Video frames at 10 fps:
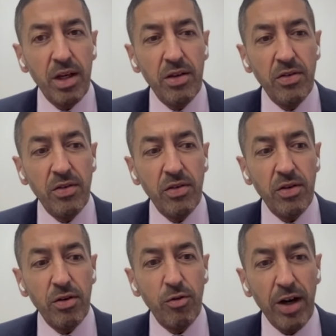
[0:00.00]
is
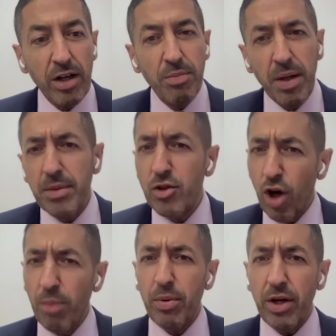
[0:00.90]
fire departments
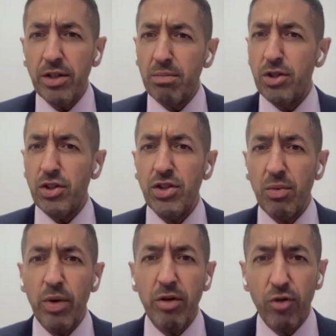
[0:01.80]
operated much the
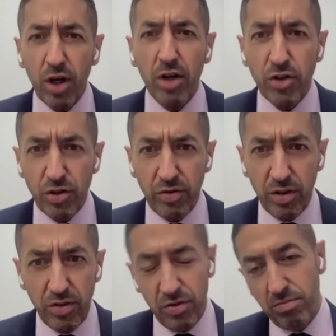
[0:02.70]
same way for hundreds of
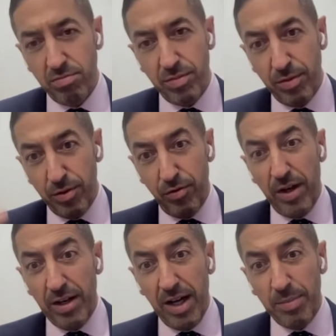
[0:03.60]
years. If
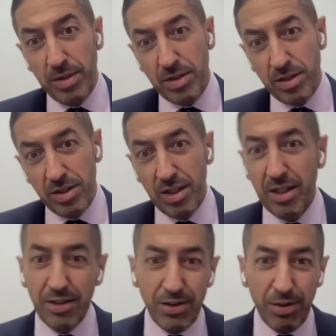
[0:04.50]
fire happens,
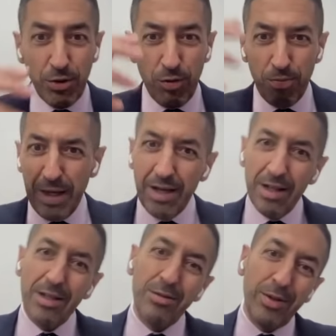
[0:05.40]
some sort of
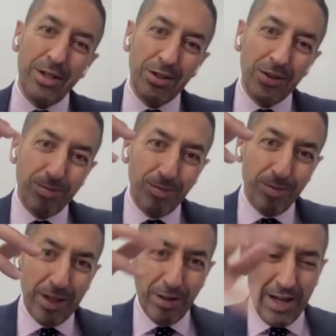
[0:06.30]
bell, whether it's
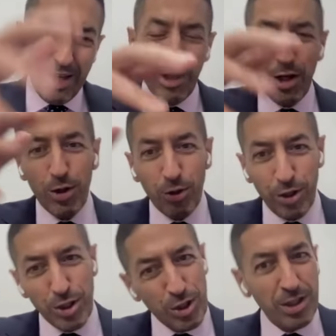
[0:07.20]
analog
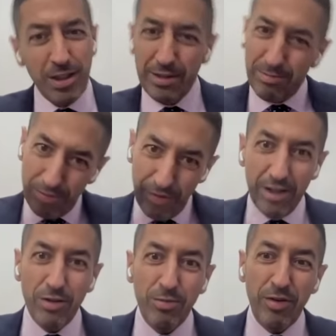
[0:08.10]
or digital, and
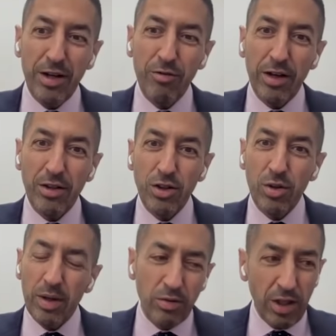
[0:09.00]
firefighters
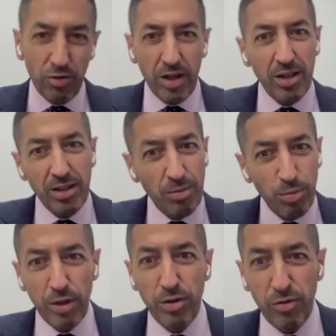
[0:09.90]
go out, they run, and
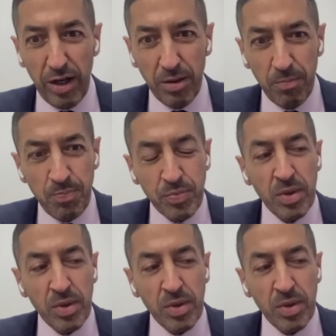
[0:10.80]
they put out the fire.